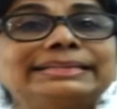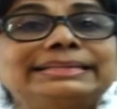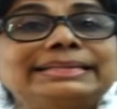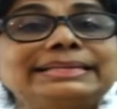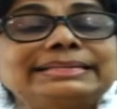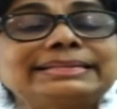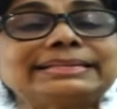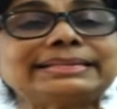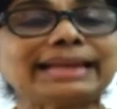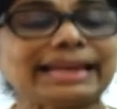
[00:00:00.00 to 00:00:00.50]

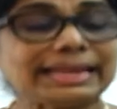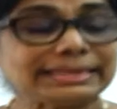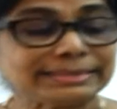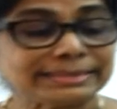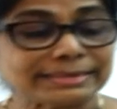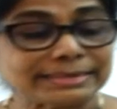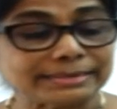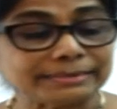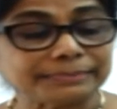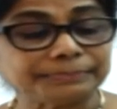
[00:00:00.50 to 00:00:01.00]
This
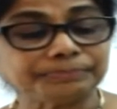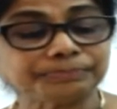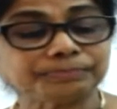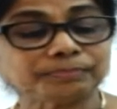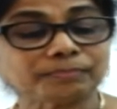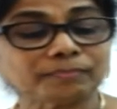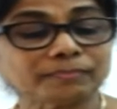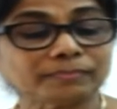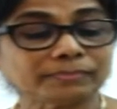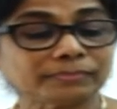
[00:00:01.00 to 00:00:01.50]
lesson
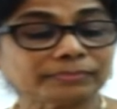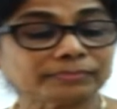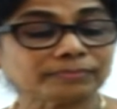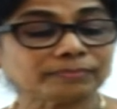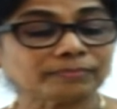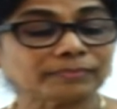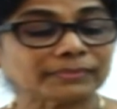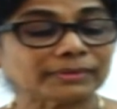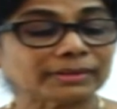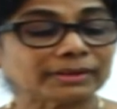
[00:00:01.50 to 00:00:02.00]

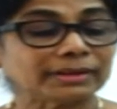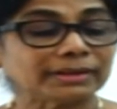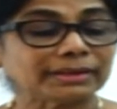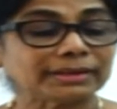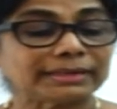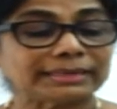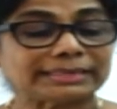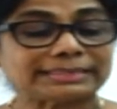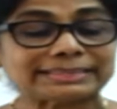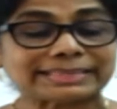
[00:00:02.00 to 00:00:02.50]

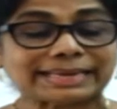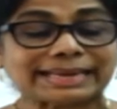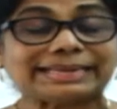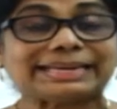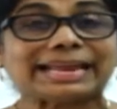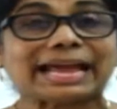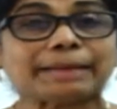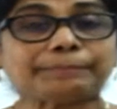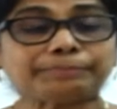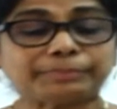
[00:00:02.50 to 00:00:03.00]
is
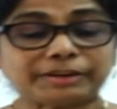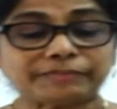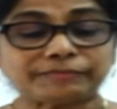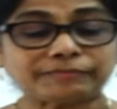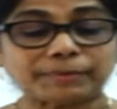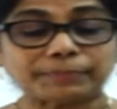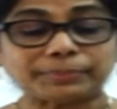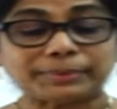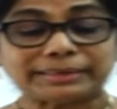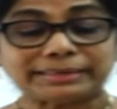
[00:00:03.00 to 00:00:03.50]
adapted
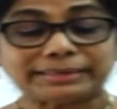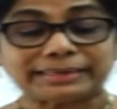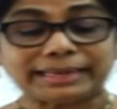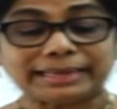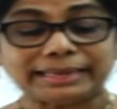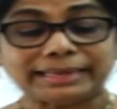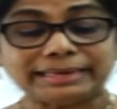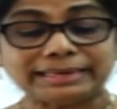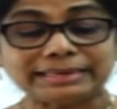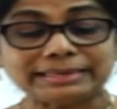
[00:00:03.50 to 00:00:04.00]
from the
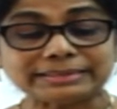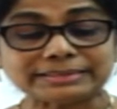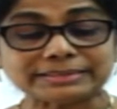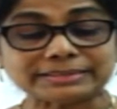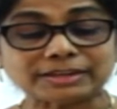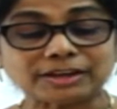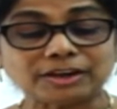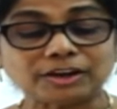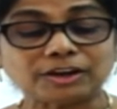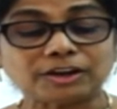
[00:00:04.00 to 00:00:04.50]
tales
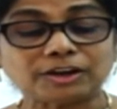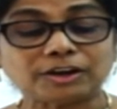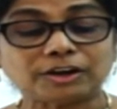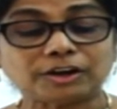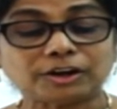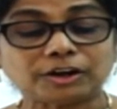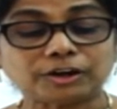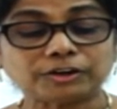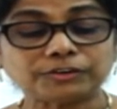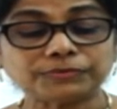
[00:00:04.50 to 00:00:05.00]

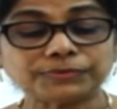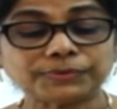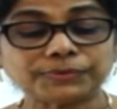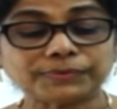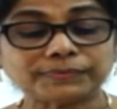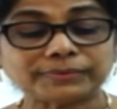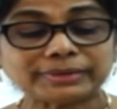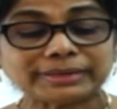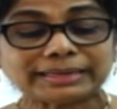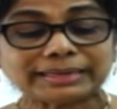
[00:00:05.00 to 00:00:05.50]
of
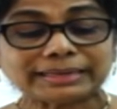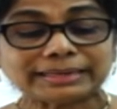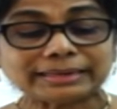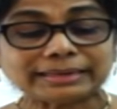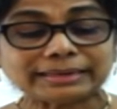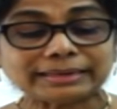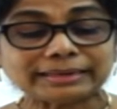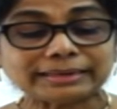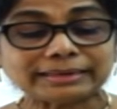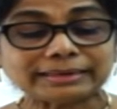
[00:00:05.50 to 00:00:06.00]

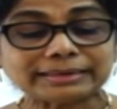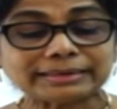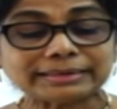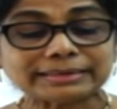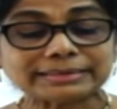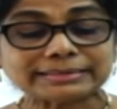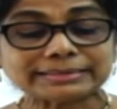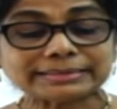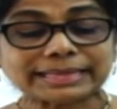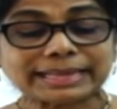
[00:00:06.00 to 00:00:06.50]

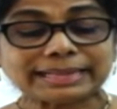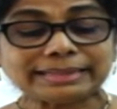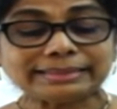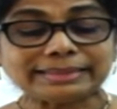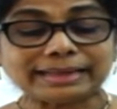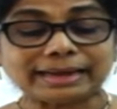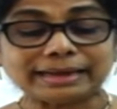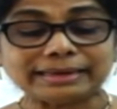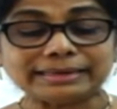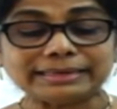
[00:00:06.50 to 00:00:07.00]

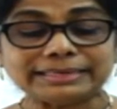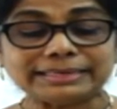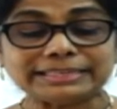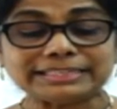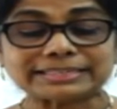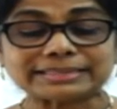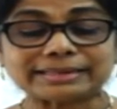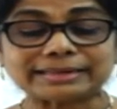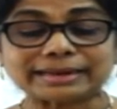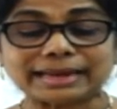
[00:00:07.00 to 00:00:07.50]

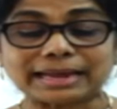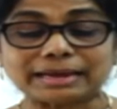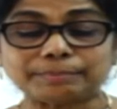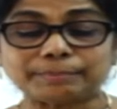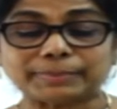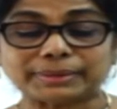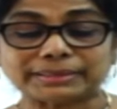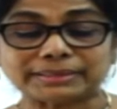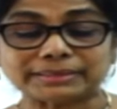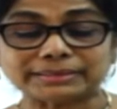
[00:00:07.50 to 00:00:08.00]
Tendali's
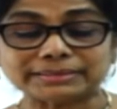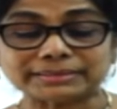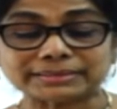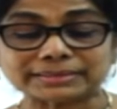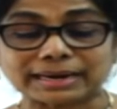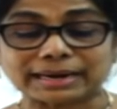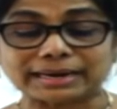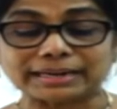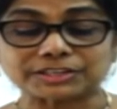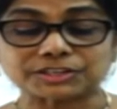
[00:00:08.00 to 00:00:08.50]
grandmother's
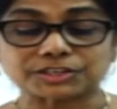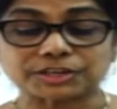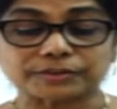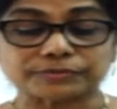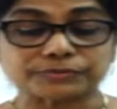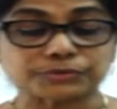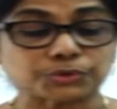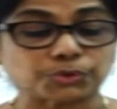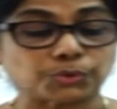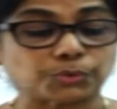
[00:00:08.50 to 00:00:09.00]
collection
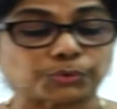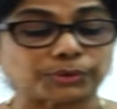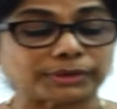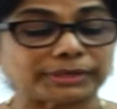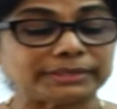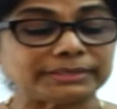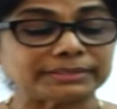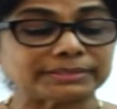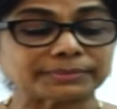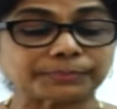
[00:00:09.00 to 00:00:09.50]
of
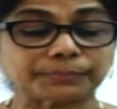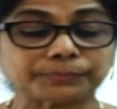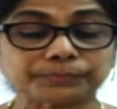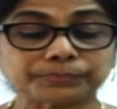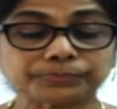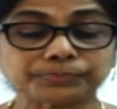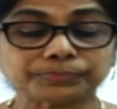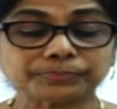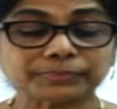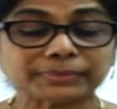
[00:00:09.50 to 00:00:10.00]
stories
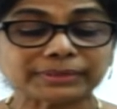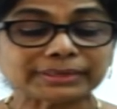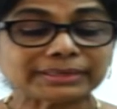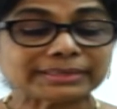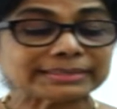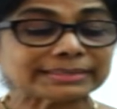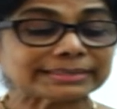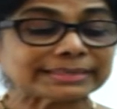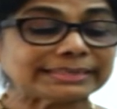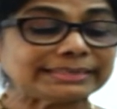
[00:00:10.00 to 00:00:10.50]

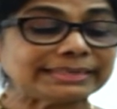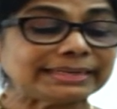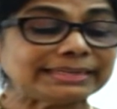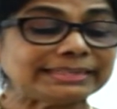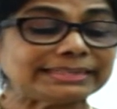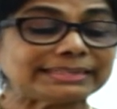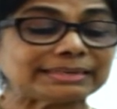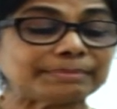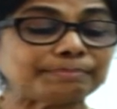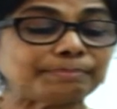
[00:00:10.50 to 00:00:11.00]
set
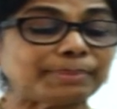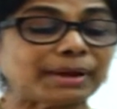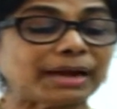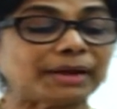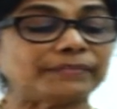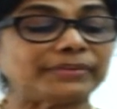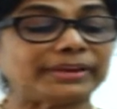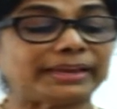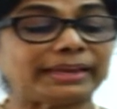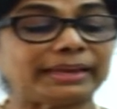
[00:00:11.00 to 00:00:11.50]
in
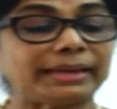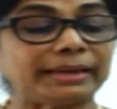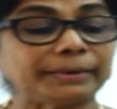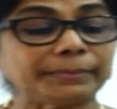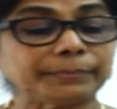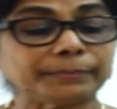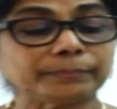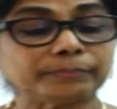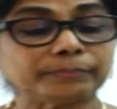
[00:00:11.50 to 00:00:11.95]
Zimbabwe